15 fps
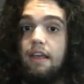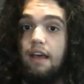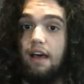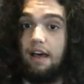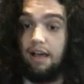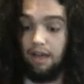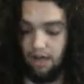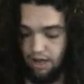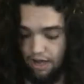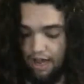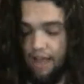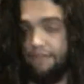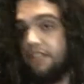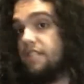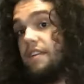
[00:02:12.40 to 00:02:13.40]
I
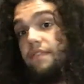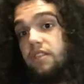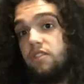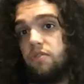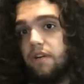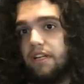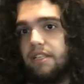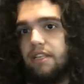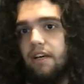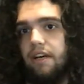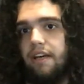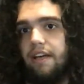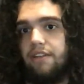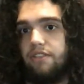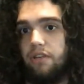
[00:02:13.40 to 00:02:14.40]
have a 7-string guitar
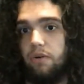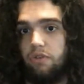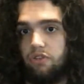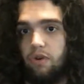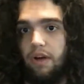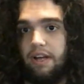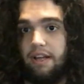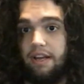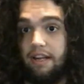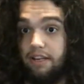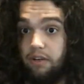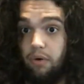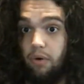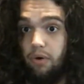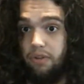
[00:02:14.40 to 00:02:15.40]
here, so try and
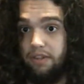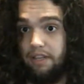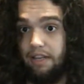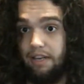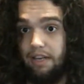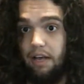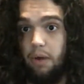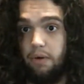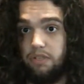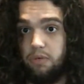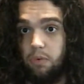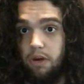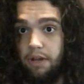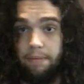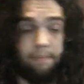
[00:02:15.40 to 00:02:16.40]
ignore the lowest
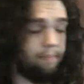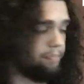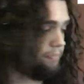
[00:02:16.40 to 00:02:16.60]
one.